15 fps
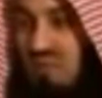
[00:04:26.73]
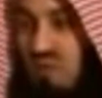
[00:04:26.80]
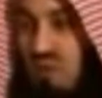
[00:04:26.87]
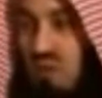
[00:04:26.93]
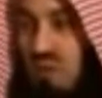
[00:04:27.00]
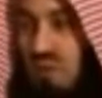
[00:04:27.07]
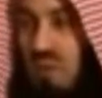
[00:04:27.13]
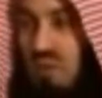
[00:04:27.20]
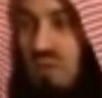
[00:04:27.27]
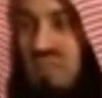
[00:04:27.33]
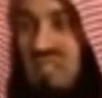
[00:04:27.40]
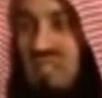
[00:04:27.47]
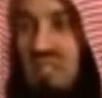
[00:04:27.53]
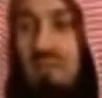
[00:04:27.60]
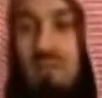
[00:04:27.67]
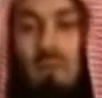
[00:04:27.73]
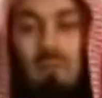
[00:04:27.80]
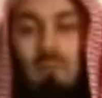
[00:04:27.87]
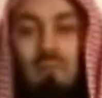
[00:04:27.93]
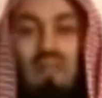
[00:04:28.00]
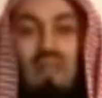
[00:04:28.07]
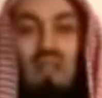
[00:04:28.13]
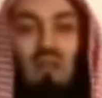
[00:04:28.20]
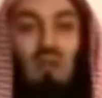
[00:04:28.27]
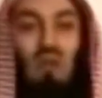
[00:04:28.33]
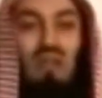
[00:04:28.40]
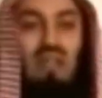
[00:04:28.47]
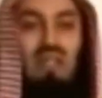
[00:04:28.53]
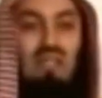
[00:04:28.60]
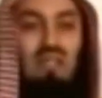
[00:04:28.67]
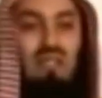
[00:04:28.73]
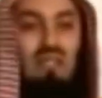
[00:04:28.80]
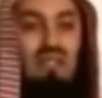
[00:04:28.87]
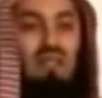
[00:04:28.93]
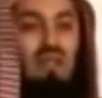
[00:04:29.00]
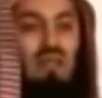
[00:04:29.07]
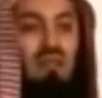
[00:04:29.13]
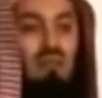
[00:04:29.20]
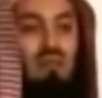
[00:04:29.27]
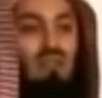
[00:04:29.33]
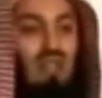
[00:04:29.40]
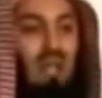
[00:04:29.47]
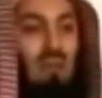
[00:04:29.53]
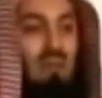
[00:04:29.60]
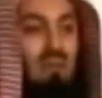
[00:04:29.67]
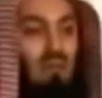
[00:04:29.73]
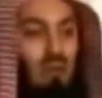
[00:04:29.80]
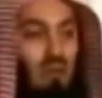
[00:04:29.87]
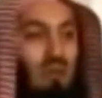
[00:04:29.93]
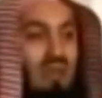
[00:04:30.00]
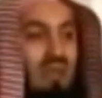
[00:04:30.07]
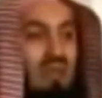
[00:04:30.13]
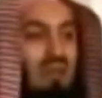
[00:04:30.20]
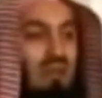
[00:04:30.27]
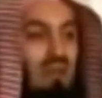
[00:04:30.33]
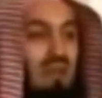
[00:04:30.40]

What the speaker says: before we proceed. One is, Mus'ab ibn Umayr